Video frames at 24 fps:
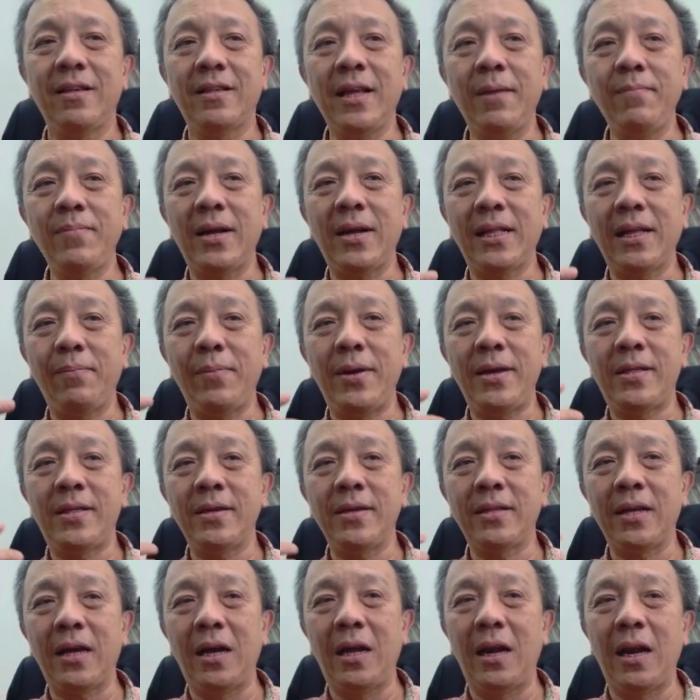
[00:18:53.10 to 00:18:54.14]
Some
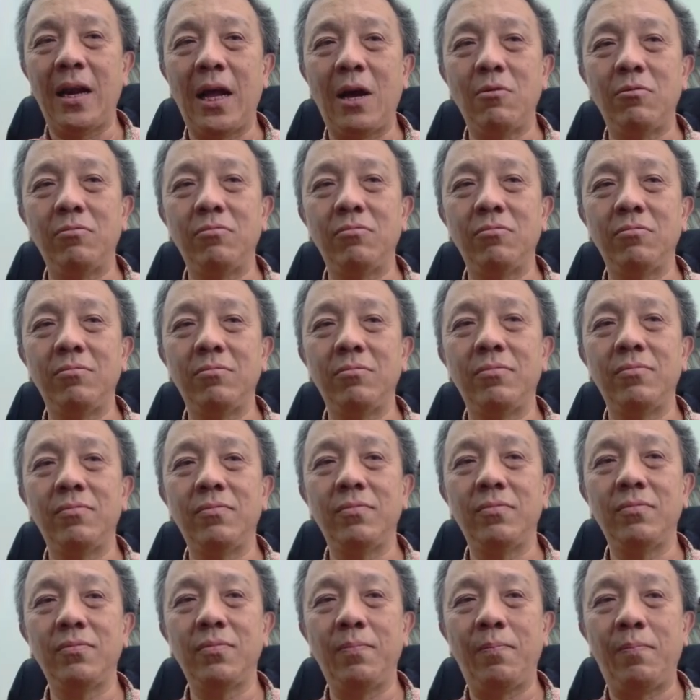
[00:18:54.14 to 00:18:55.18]
databases allow
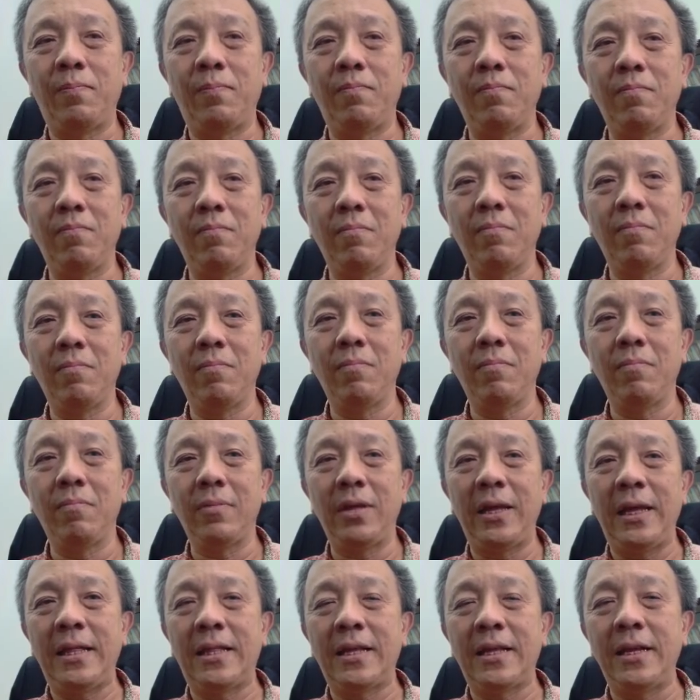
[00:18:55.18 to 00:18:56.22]

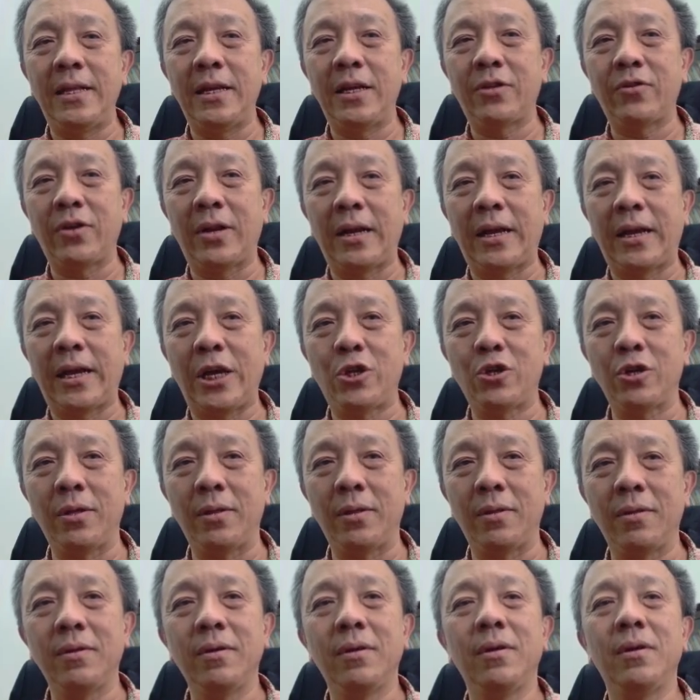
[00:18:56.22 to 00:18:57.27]
internal
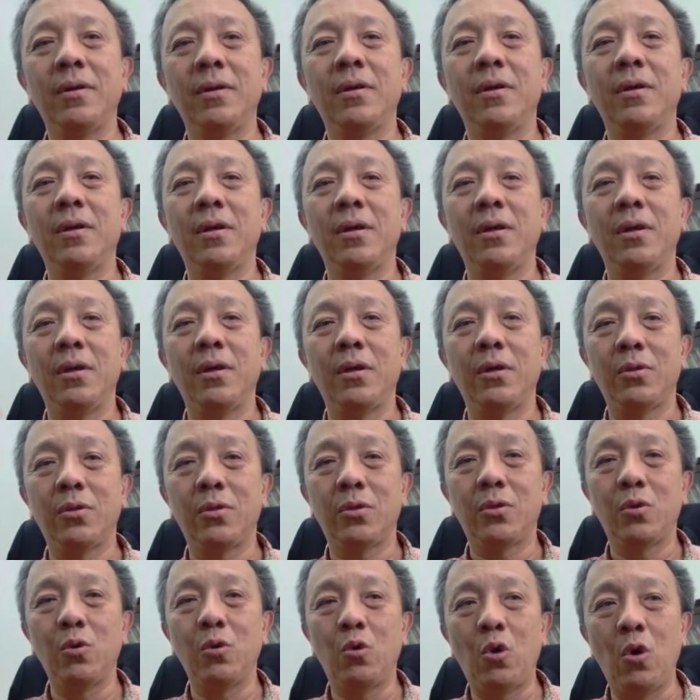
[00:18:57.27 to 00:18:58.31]
truncation
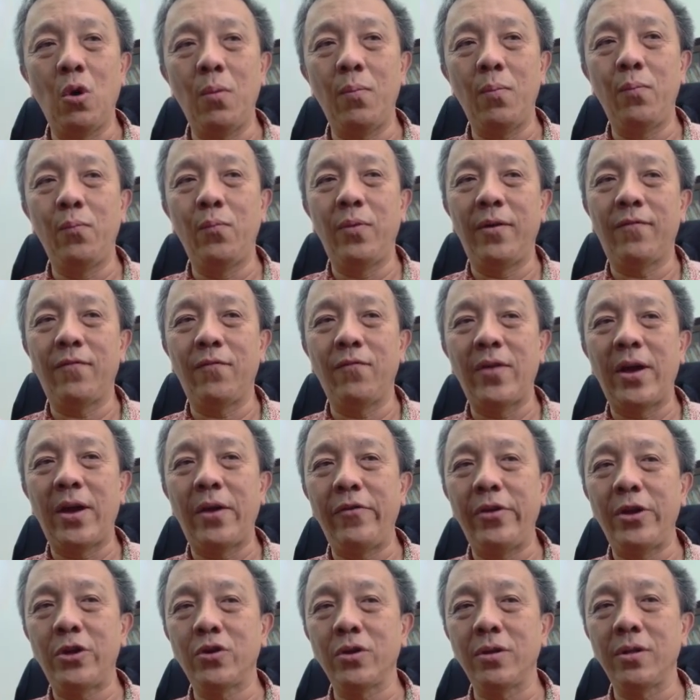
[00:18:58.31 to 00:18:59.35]
to cope with
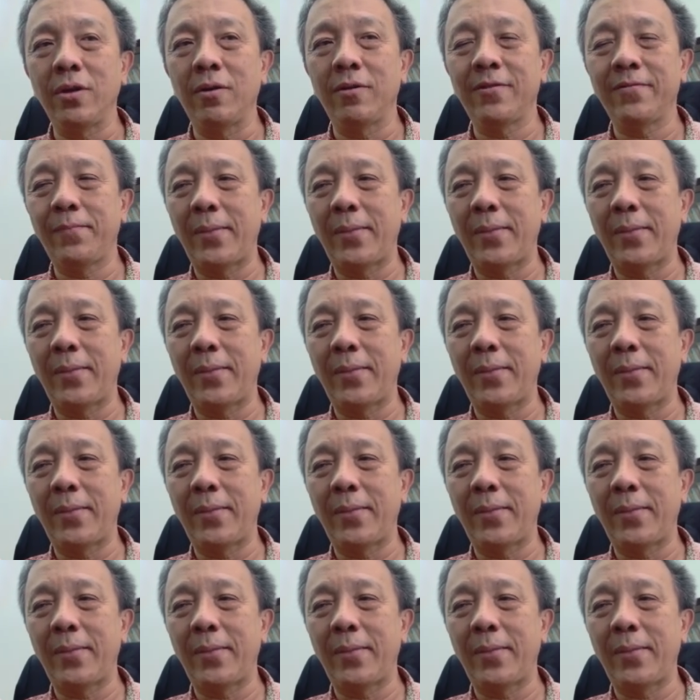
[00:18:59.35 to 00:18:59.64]
variation of